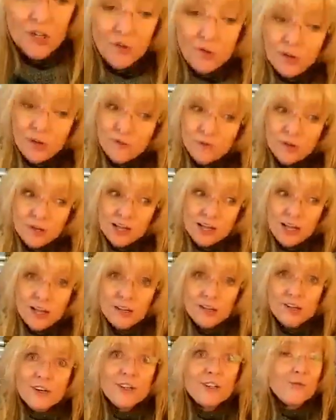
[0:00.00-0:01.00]
2 different
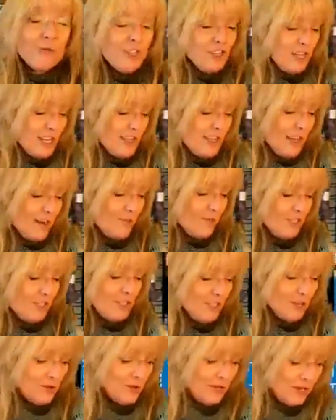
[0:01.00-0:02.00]
colors, which I thought
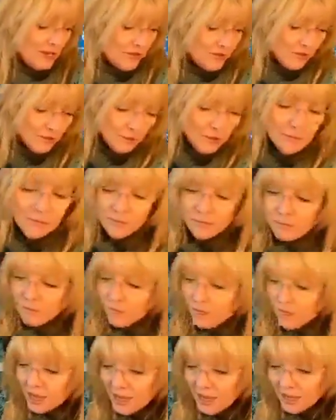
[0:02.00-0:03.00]
was totally cool.
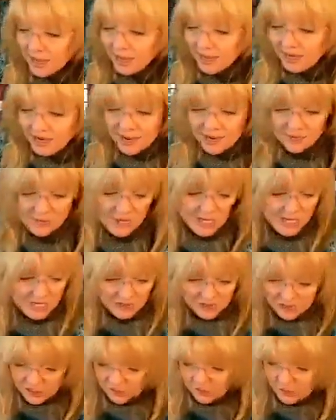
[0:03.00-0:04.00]
And I
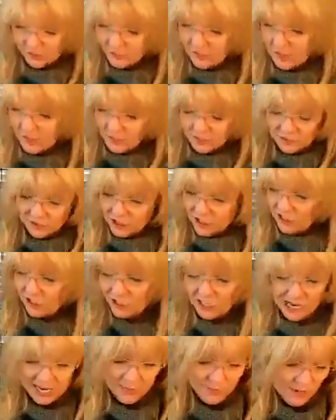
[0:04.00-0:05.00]
wanted to
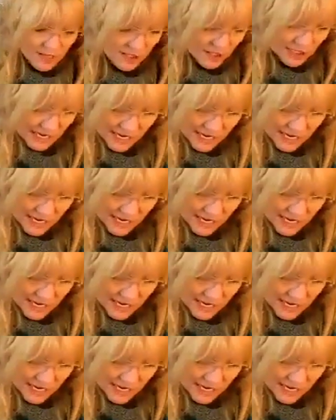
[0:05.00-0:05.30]
just take 1